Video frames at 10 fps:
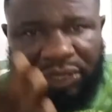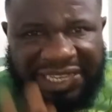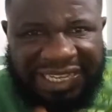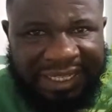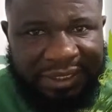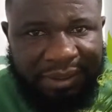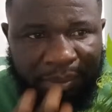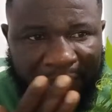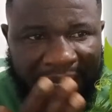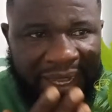eat
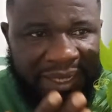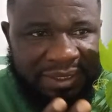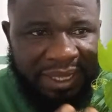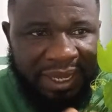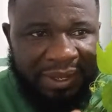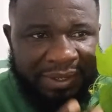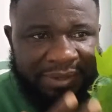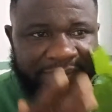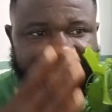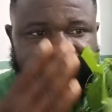balanced diet,
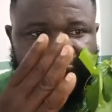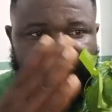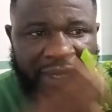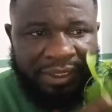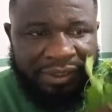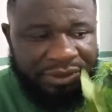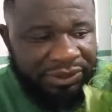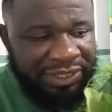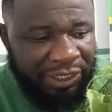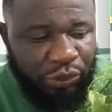and
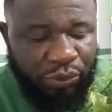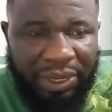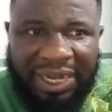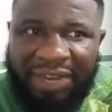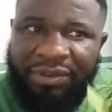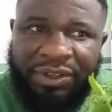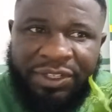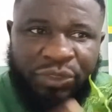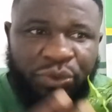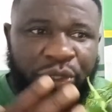your sugar level
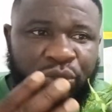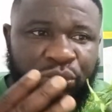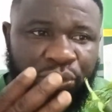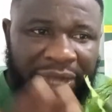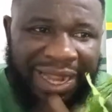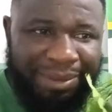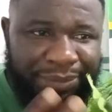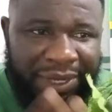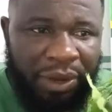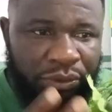is going to
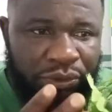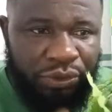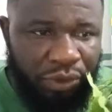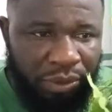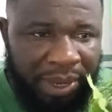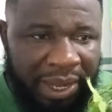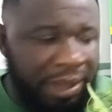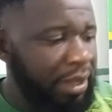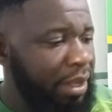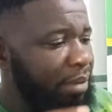come down to normal.
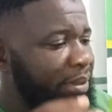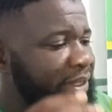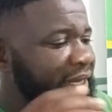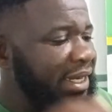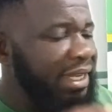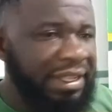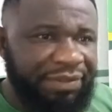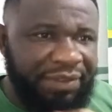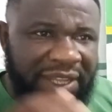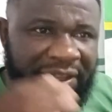But the
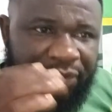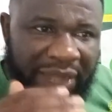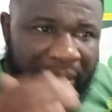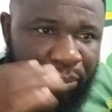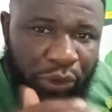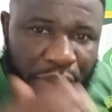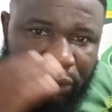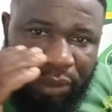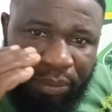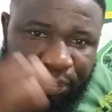leaf, if your
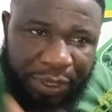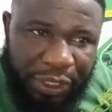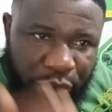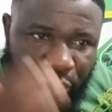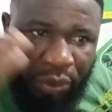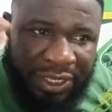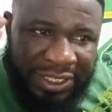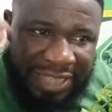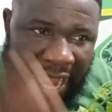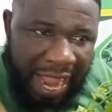blood pressure
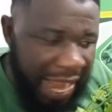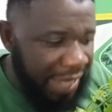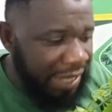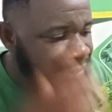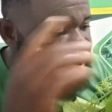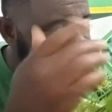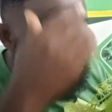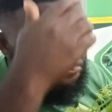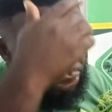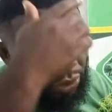is high, let me
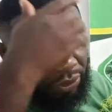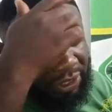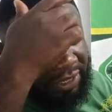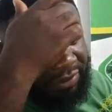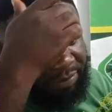demonstrate on the leaf